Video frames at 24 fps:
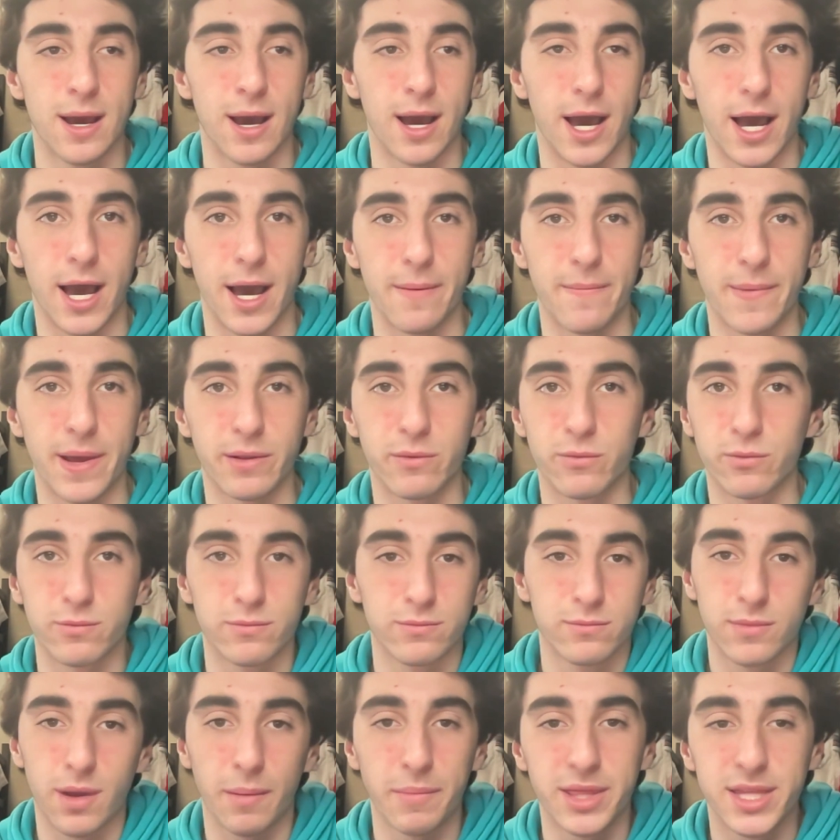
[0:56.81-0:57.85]

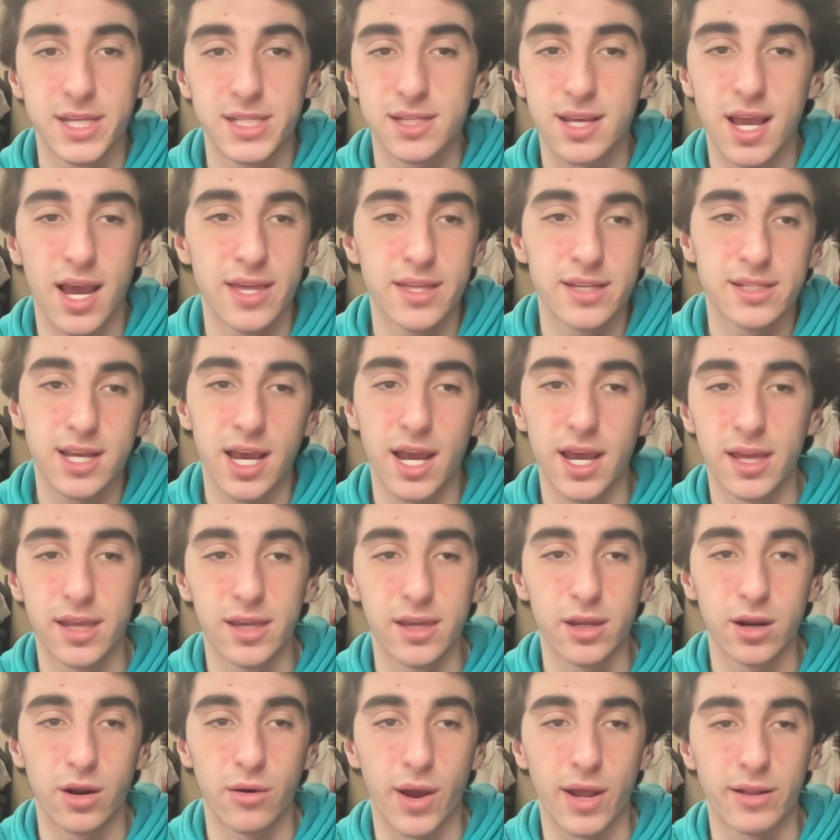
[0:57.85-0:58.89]
This
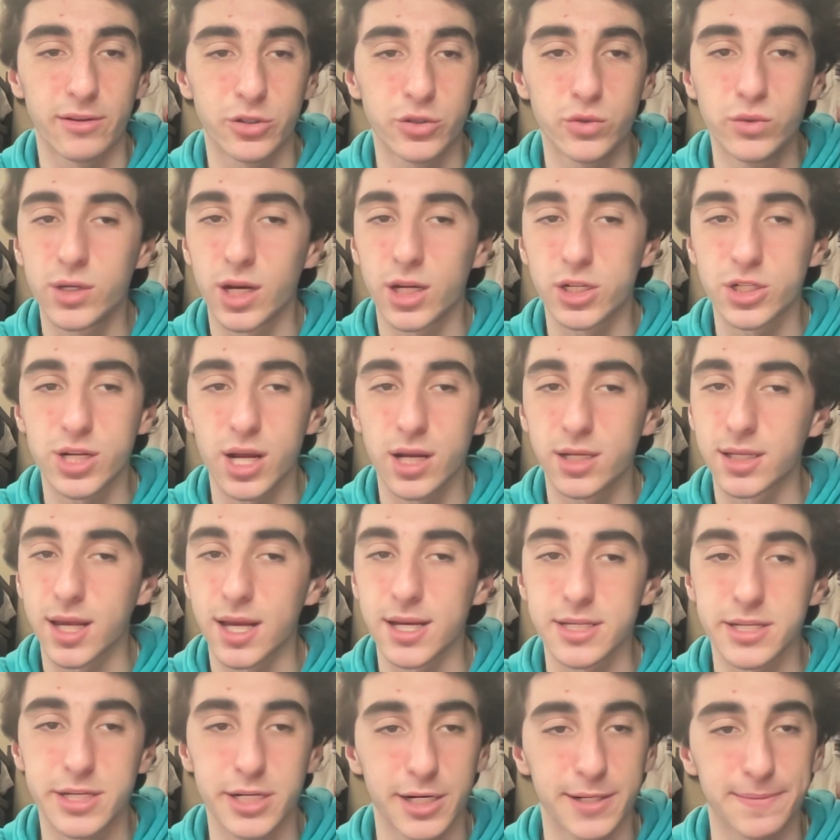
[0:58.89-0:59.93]
guy had two touchdowns
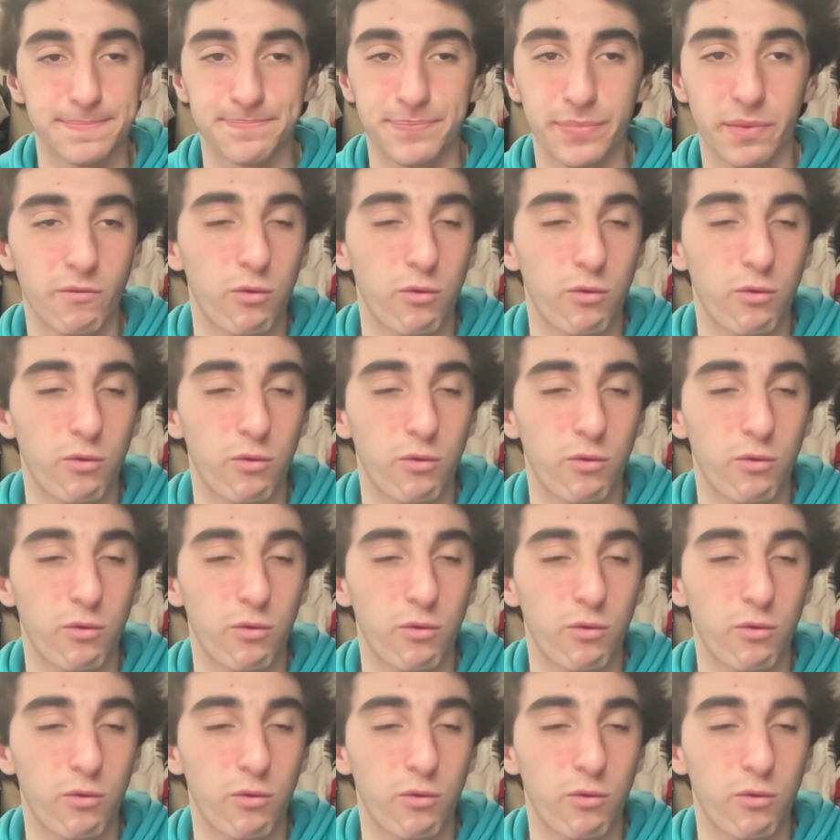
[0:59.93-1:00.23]
last year,